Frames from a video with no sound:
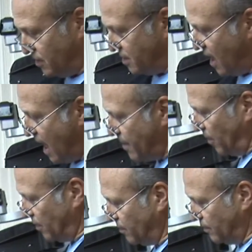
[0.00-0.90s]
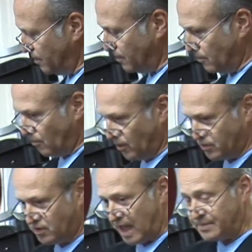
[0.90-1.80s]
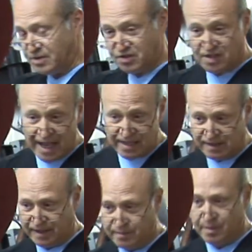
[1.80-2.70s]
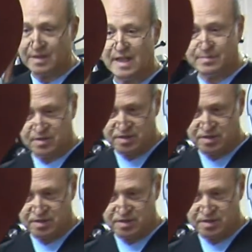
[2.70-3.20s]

timer, or stops the cycling, but keeps the